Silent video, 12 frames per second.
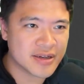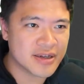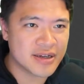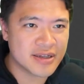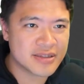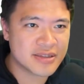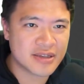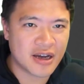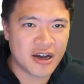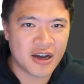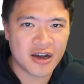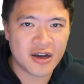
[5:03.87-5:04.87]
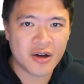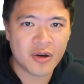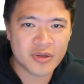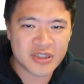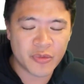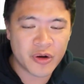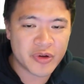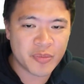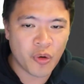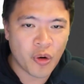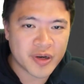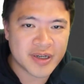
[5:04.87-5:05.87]
because someone
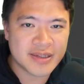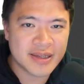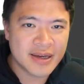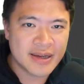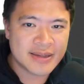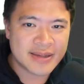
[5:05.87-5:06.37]
reported